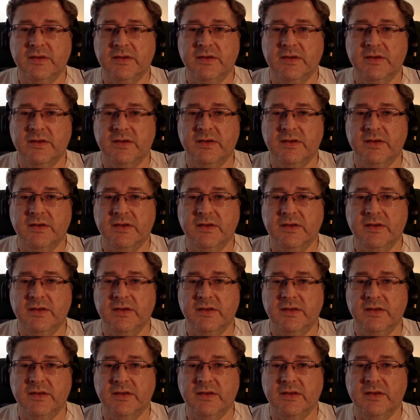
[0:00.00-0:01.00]

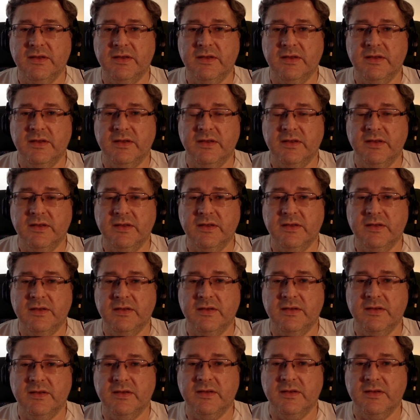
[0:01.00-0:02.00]

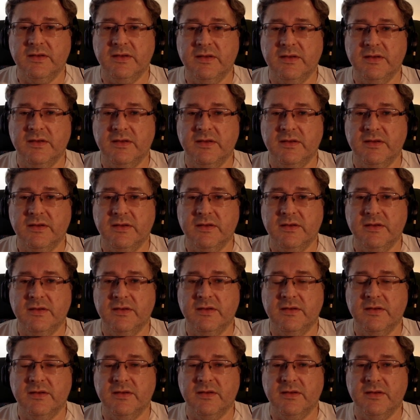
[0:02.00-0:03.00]

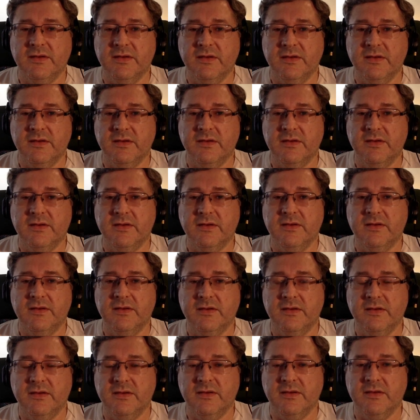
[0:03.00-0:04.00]

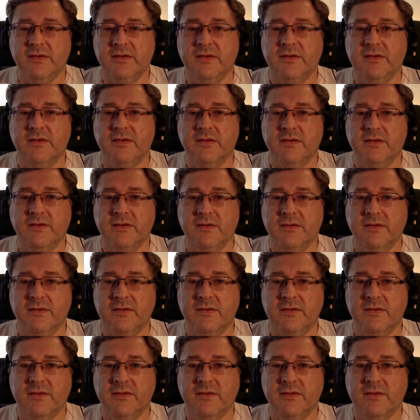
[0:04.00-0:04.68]
(silent)